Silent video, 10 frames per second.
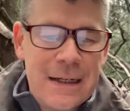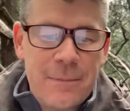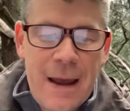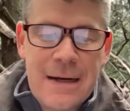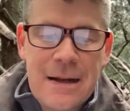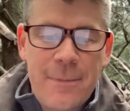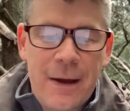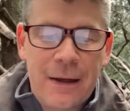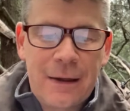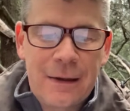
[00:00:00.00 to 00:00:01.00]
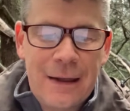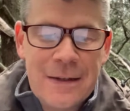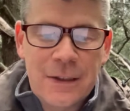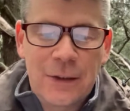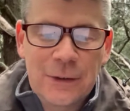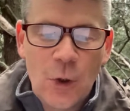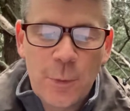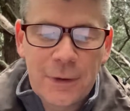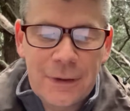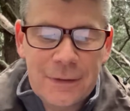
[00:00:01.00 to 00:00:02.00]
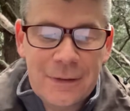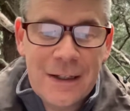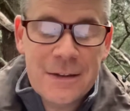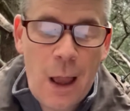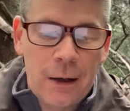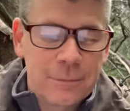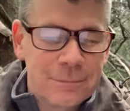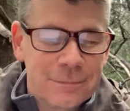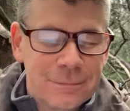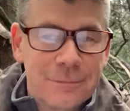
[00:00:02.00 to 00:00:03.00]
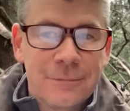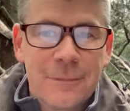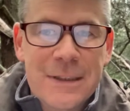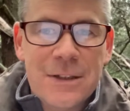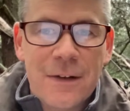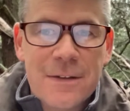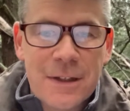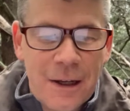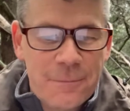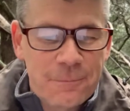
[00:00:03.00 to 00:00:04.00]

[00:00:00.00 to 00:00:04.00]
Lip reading: pandemic is a global... let me start this again.